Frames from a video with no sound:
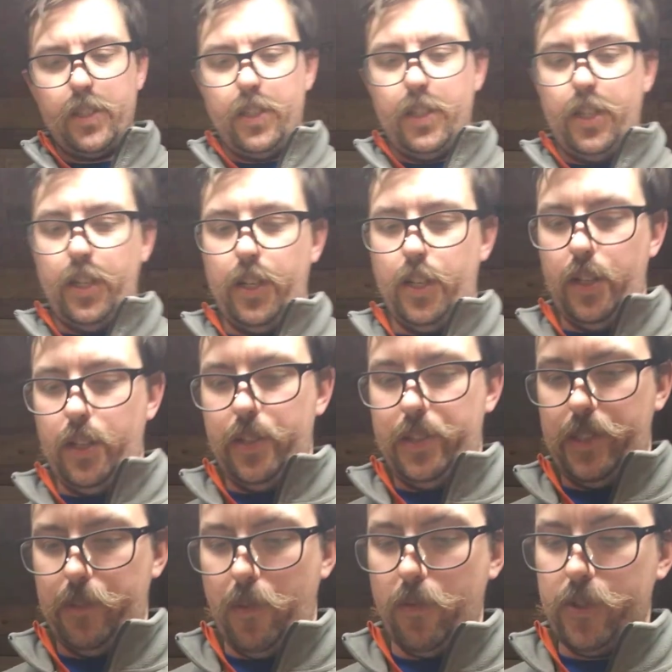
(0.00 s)
It is
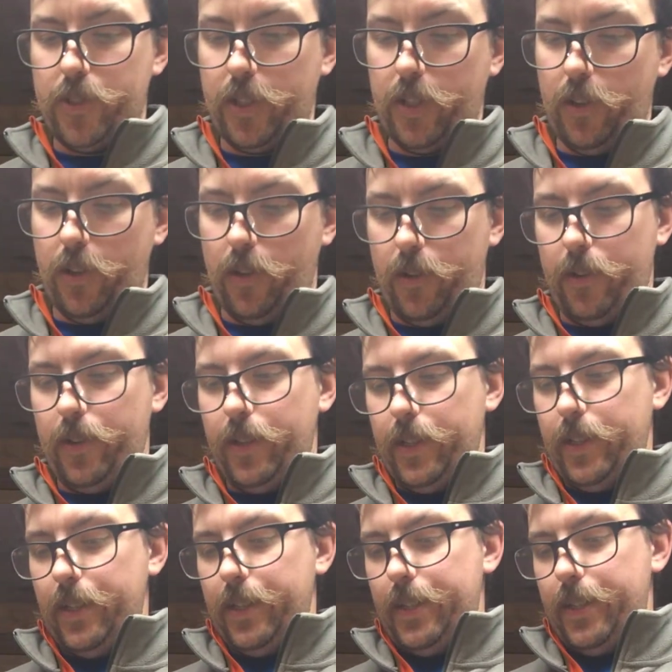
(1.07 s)
the most secure,
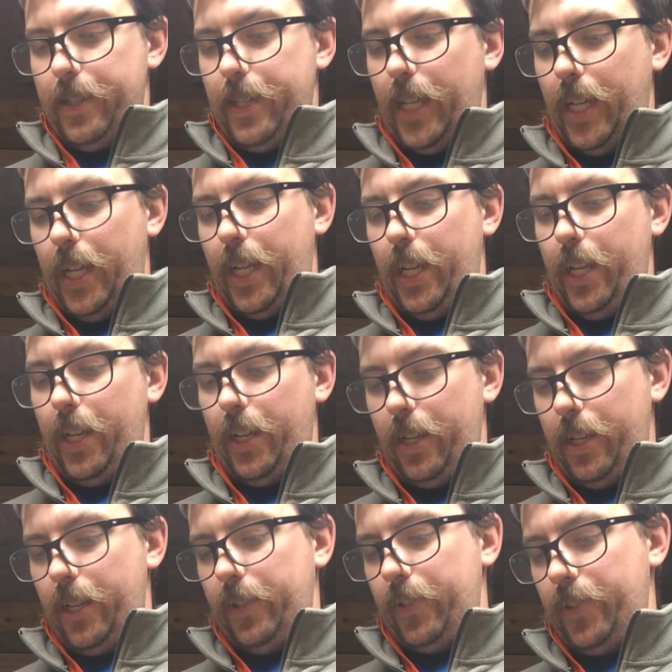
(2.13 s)
and
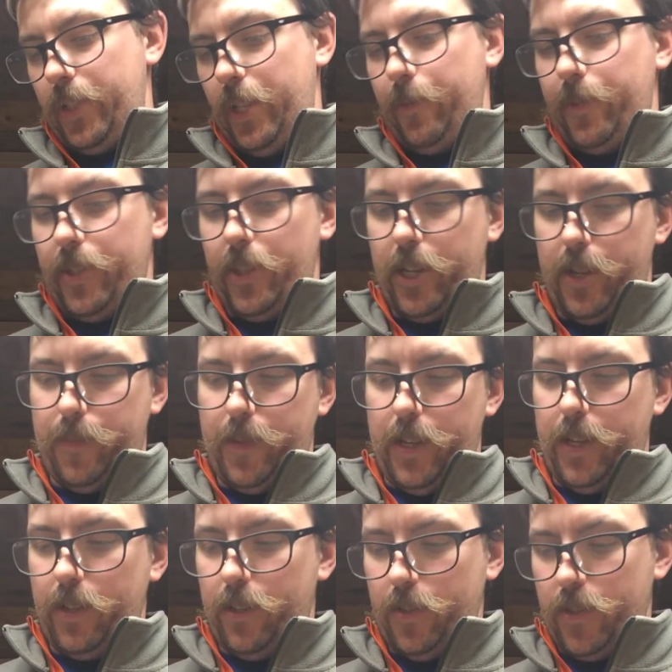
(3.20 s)
at the same time,
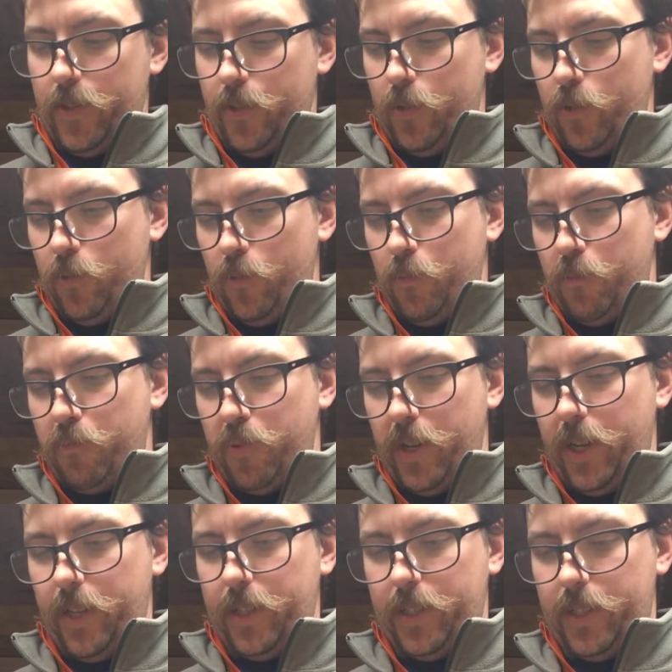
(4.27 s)
it also
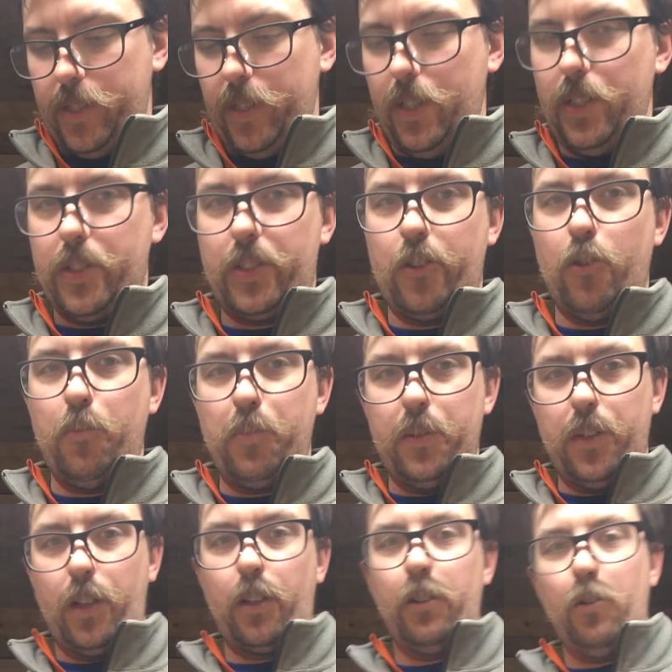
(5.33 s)
brings the scope
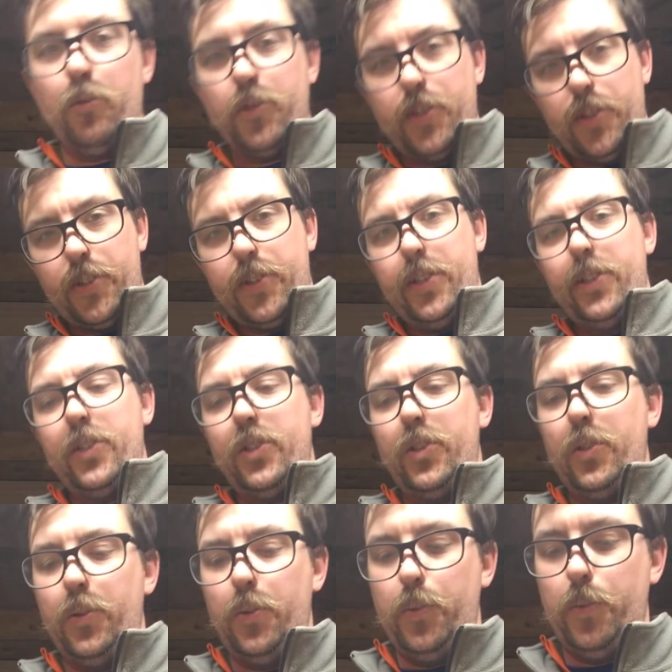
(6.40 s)
the closest
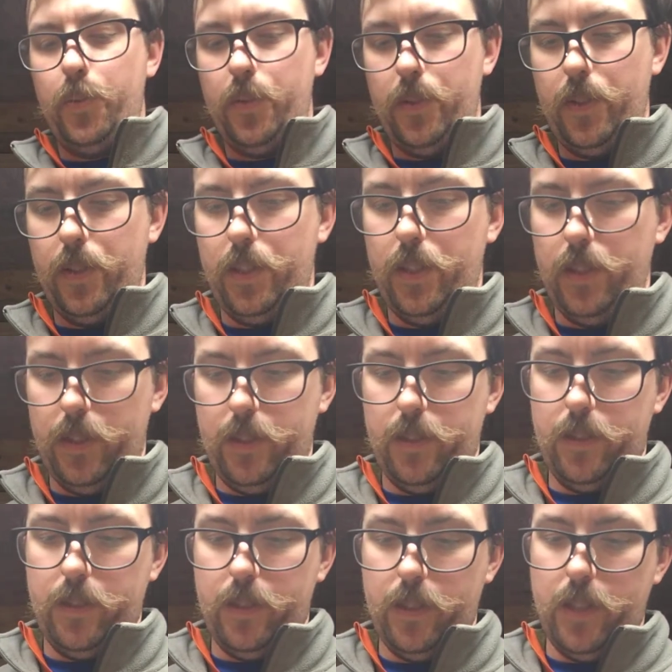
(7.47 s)
to
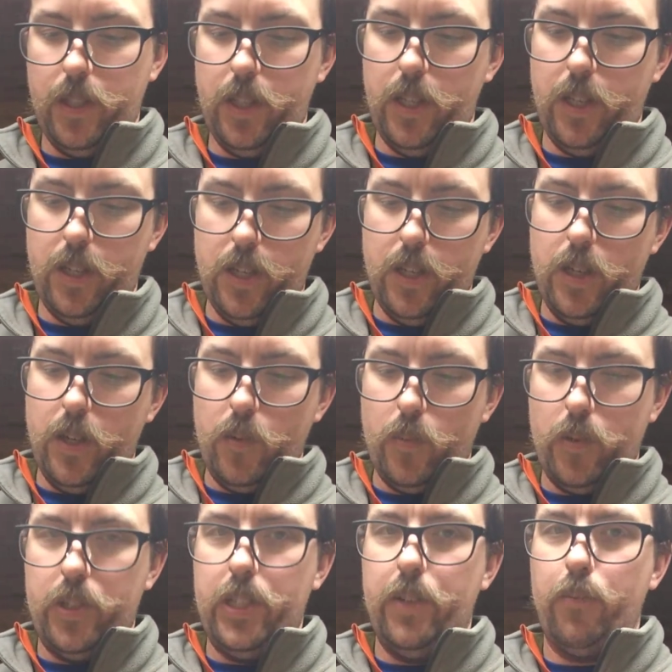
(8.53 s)
the
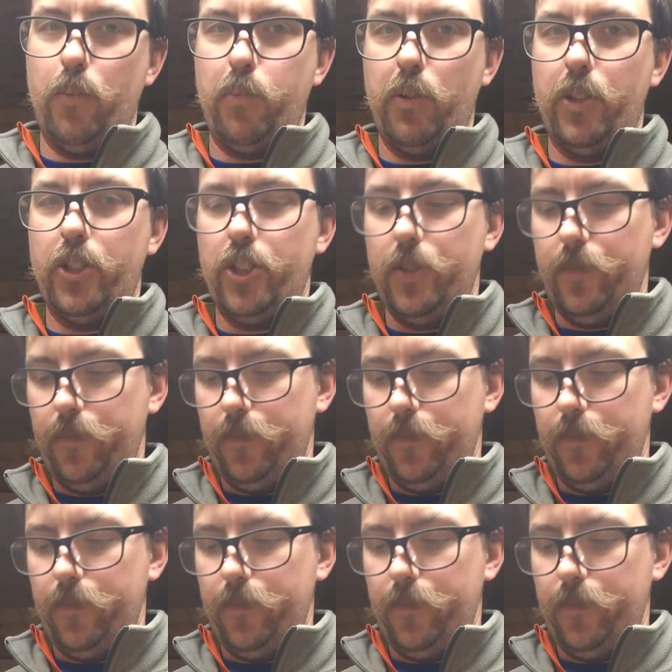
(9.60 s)
receiver bridge.